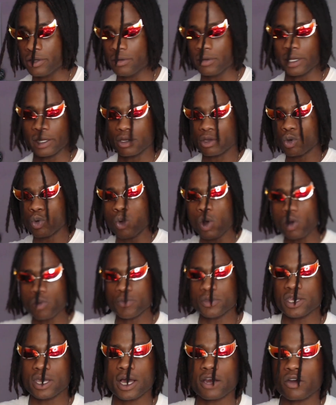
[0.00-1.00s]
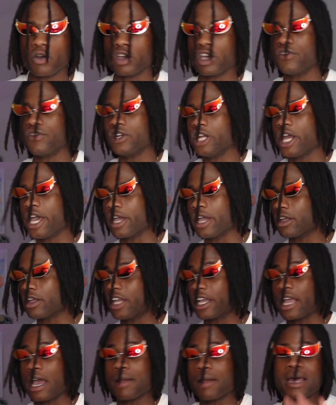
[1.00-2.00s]
Like, quote me, I don't give a dang.
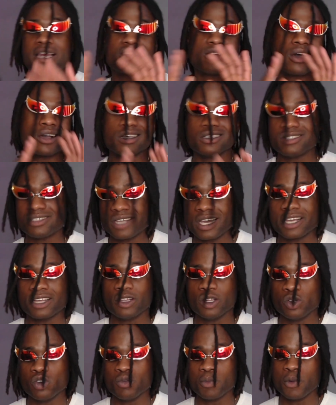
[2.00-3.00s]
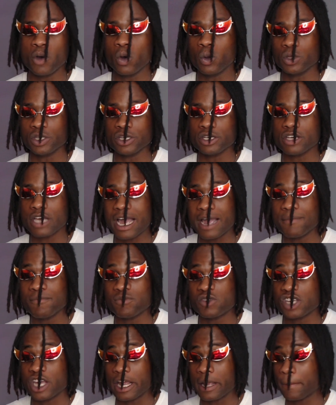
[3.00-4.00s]
Like, I'm not talking second loop only. I'm
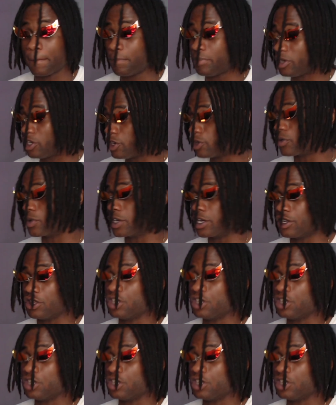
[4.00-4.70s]
saying, period.